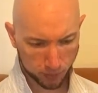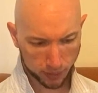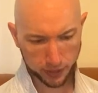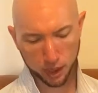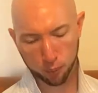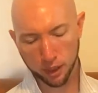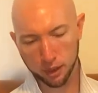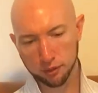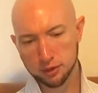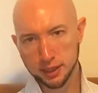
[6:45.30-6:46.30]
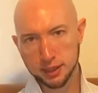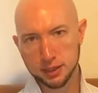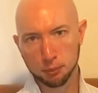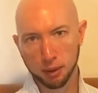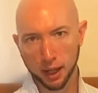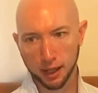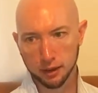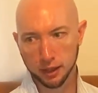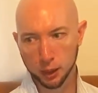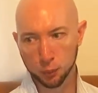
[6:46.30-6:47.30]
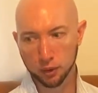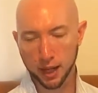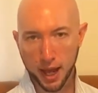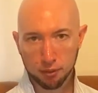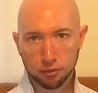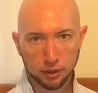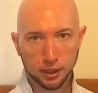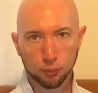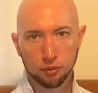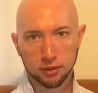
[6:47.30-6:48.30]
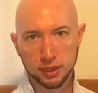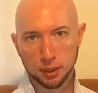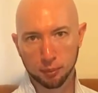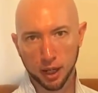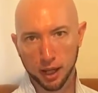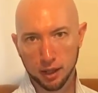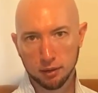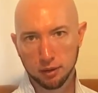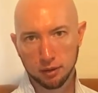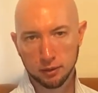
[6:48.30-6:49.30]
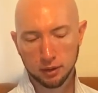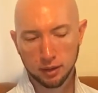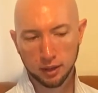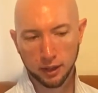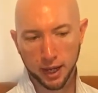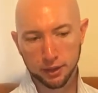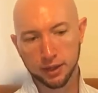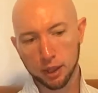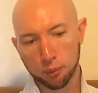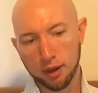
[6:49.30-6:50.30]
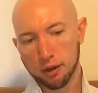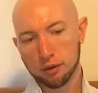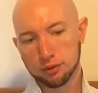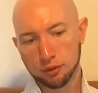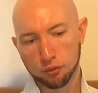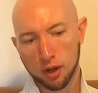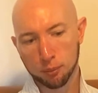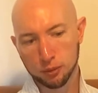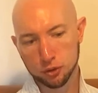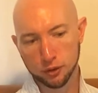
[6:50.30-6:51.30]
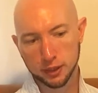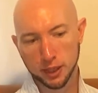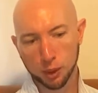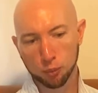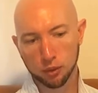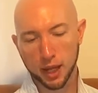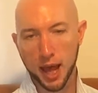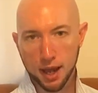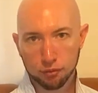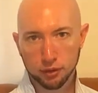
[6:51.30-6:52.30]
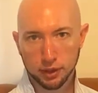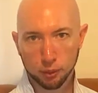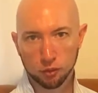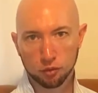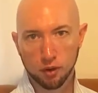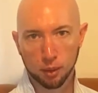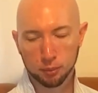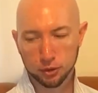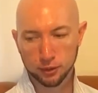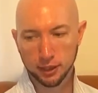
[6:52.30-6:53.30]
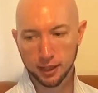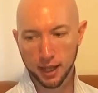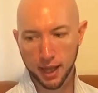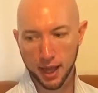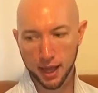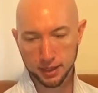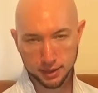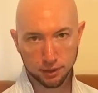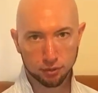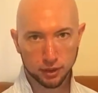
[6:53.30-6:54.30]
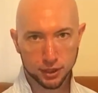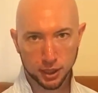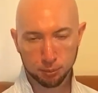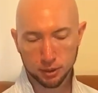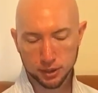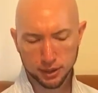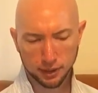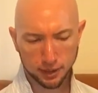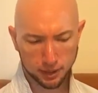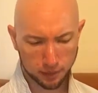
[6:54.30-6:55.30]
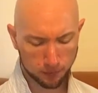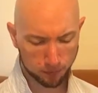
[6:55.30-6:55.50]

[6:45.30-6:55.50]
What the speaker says: Then he went off to Inter Milan and he won everything with Inter Milan. And then he went off to Real Madrid and he won everything with Real Madrid except for the Champions League.